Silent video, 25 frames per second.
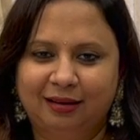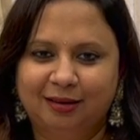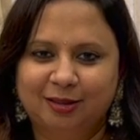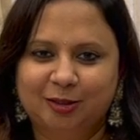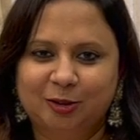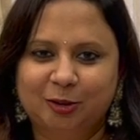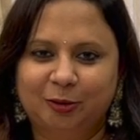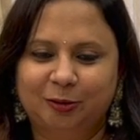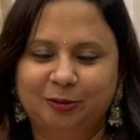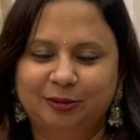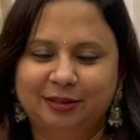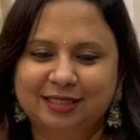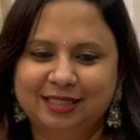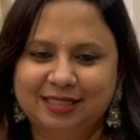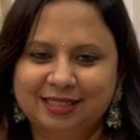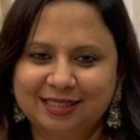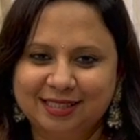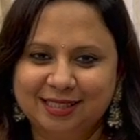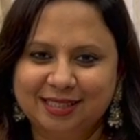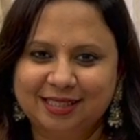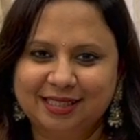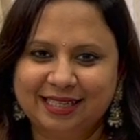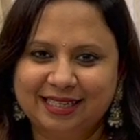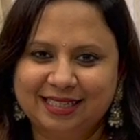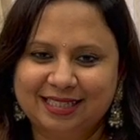So this
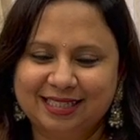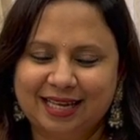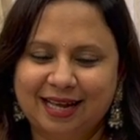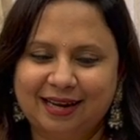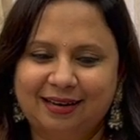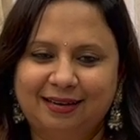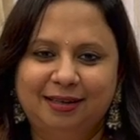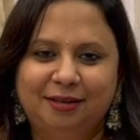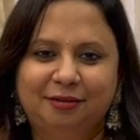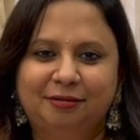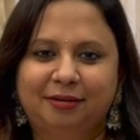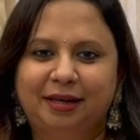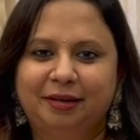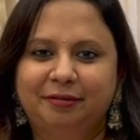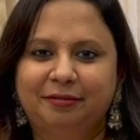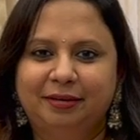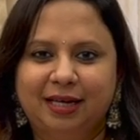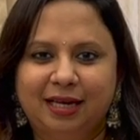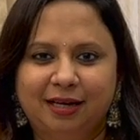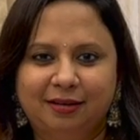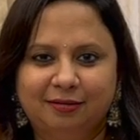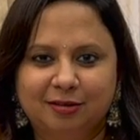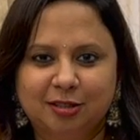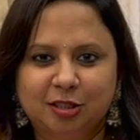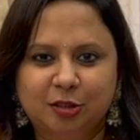is exactly why we
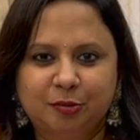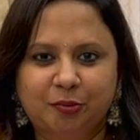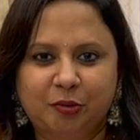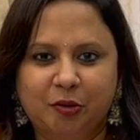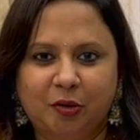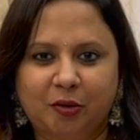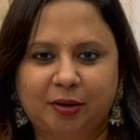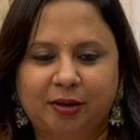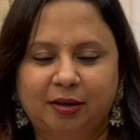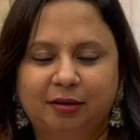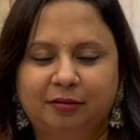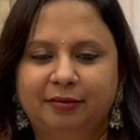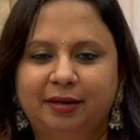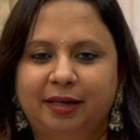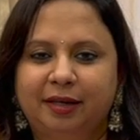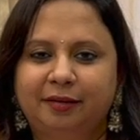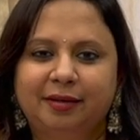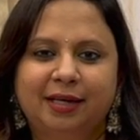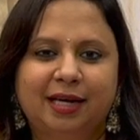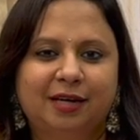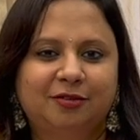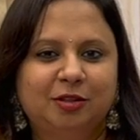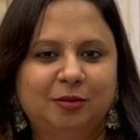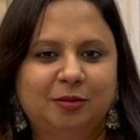have this product, where we have the